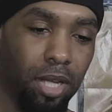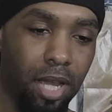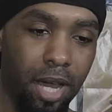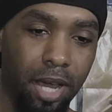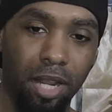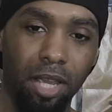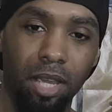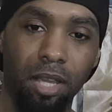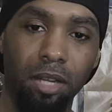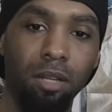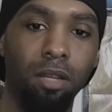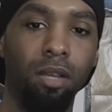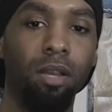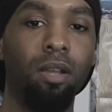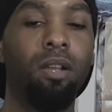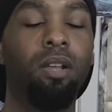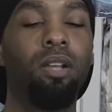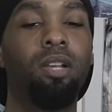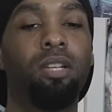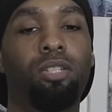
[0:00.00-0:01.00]
got in,
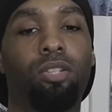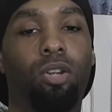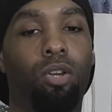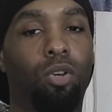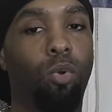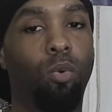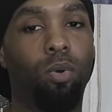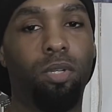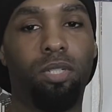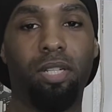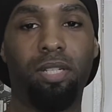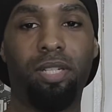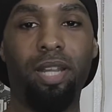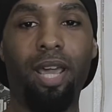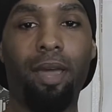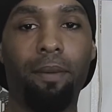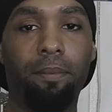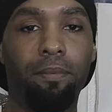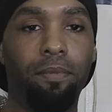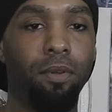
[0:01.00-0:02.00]
started going to
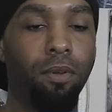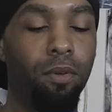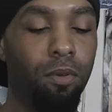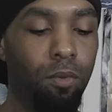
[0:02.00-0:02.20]
depth.